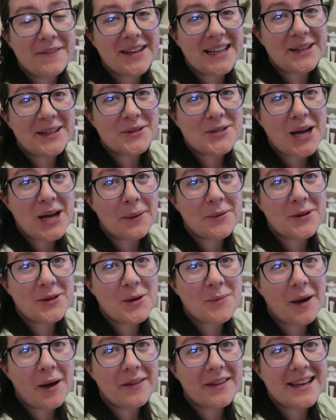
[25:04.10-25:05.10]
a little chat with you
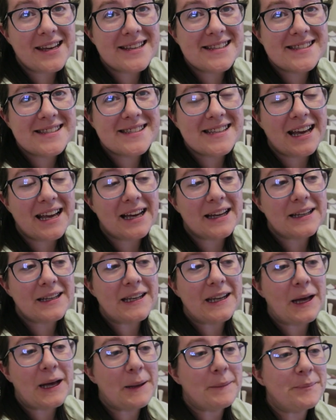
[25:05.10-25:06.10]
about this,
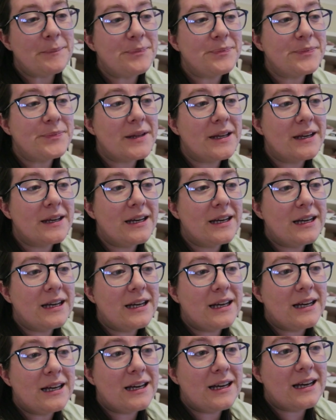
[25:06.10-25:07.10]
and
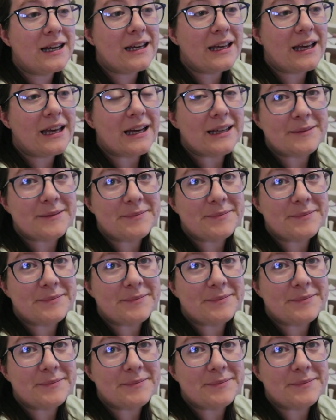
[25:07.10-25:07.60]
yeah,